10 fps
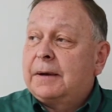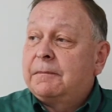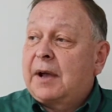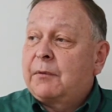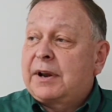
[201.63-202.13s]

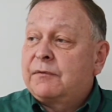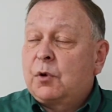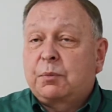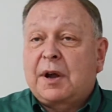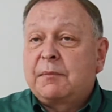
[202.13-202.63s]
I would
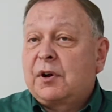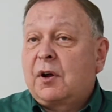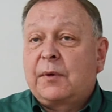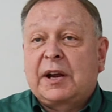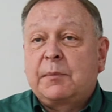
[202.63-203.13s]
have no problem
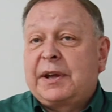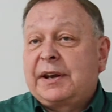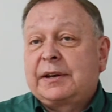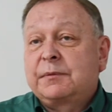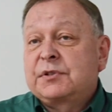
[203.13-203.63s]
at all
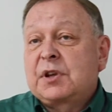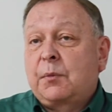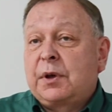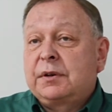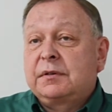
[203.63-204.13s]
recommending them to
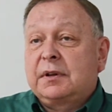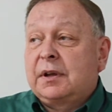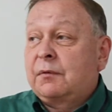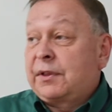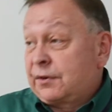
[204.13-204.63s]
someone,
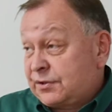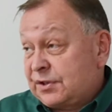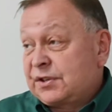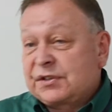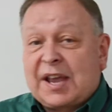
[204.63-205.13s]
whether
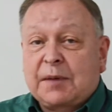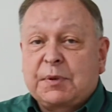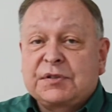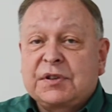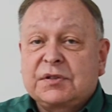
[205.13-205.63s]
it's this
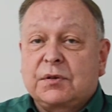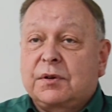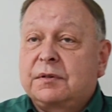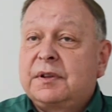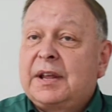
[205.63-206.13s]
exact business
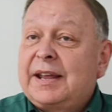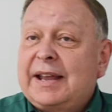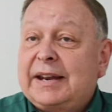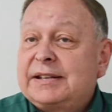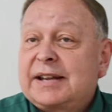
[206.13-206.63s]
or
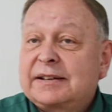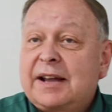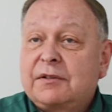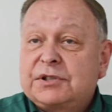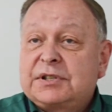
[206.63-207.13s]
any
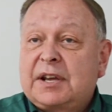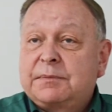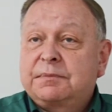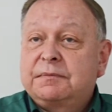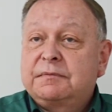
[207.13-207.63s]
technology
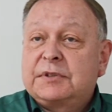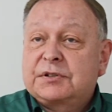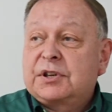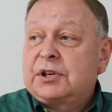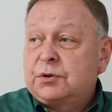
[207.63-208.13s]
type
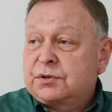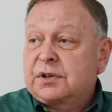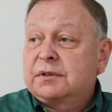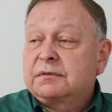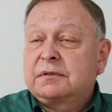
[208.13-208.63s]
that's going to
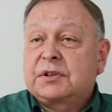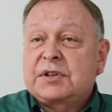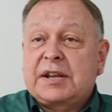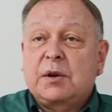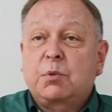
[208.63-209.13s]
use
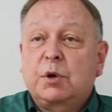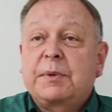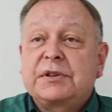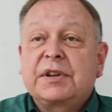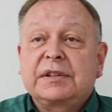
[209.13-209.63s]
a stand-up
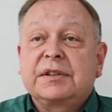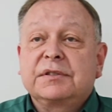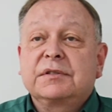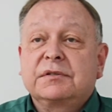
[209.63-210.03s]
workbench like this.